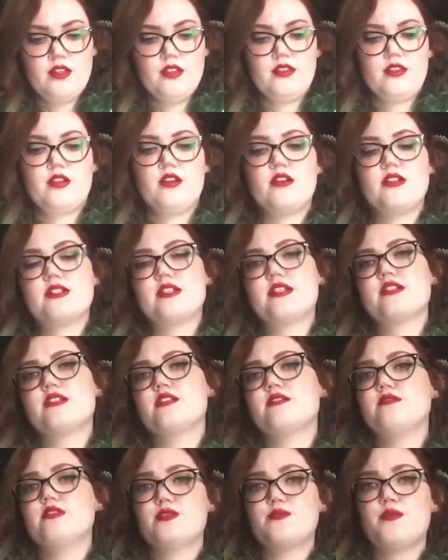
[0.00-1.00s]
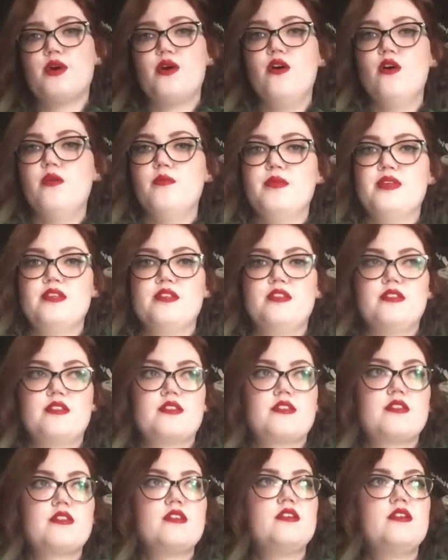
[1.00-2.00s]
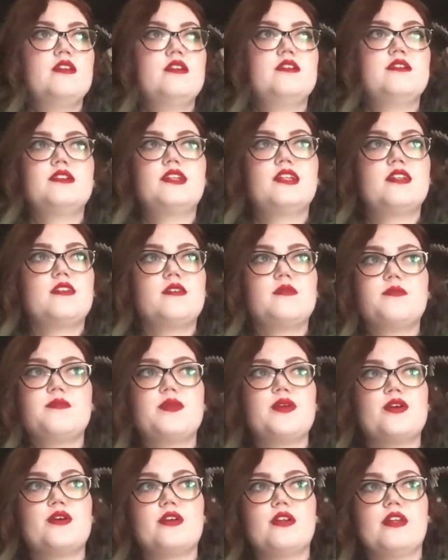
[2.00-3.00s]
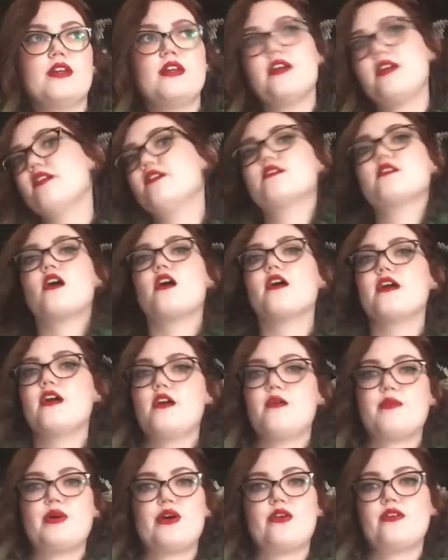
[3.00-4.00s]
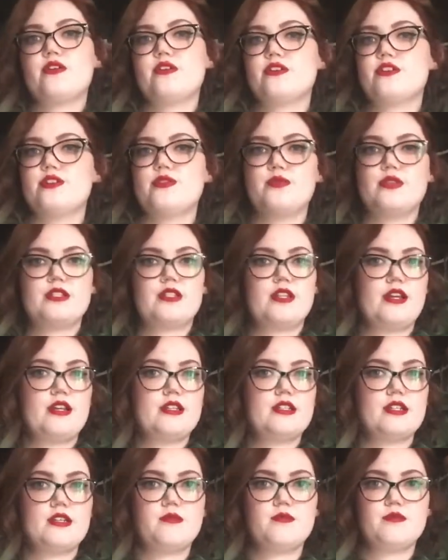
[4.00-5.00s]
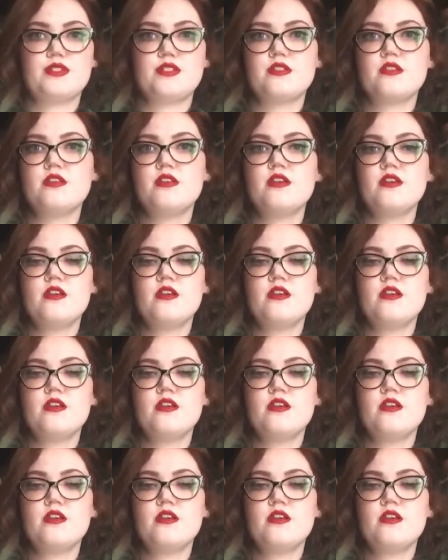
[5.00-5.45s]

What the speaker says: The context of this poem is purely talking about her suicide attempts.